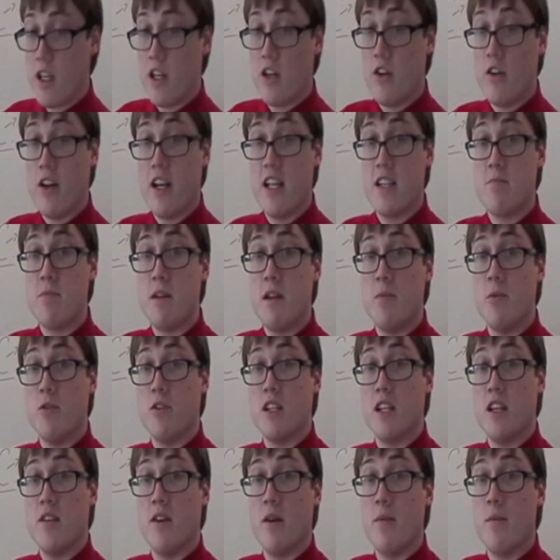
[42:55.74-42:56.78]
class people to
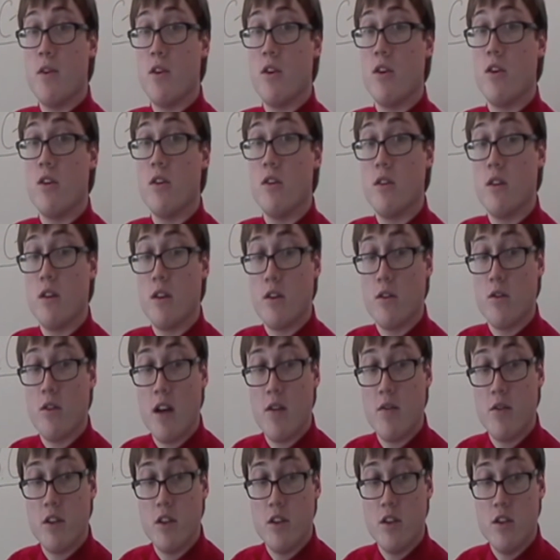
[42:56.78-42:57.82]
give up their
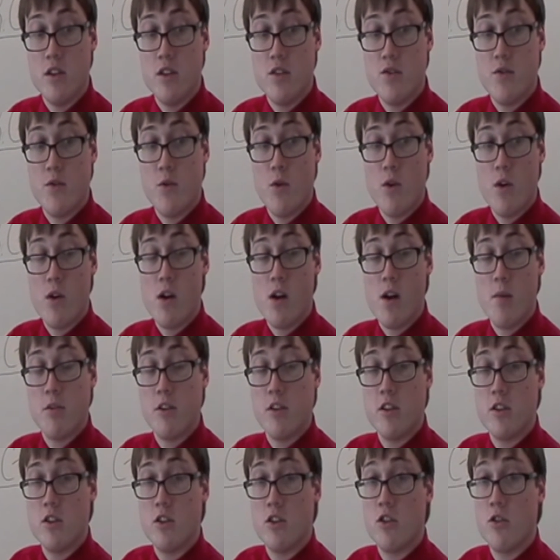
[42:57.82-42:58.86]
livelihoods for a
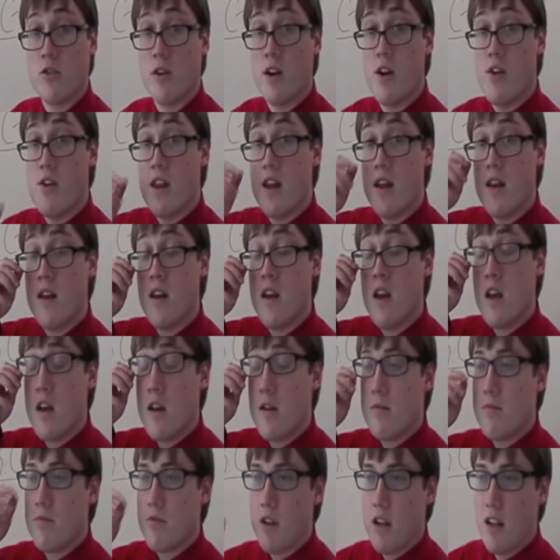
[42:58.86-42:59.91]
political career that
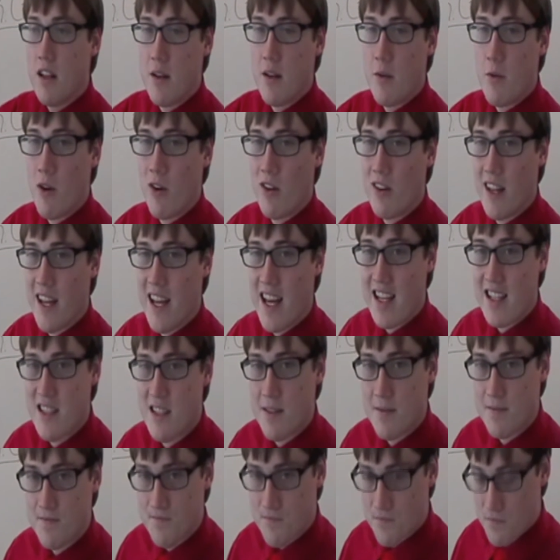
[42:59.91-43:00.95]
probably won't last.
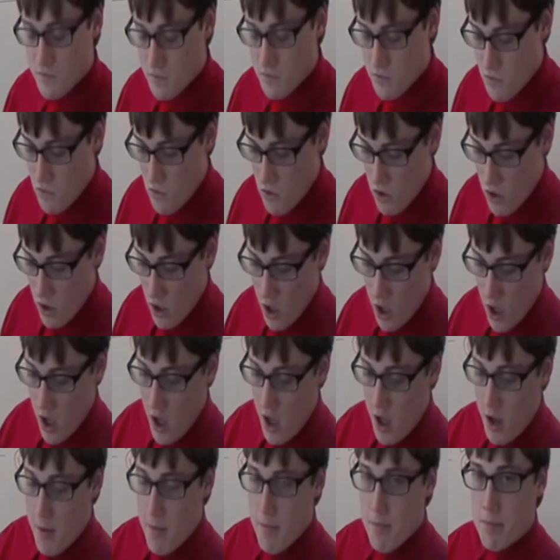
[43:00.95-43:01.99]

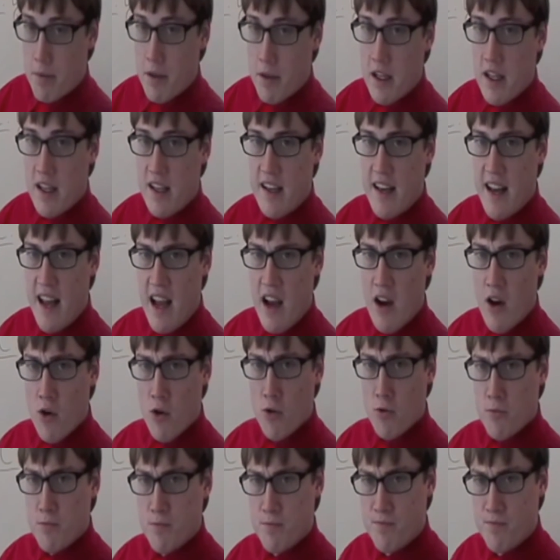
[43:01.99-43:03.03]
But now,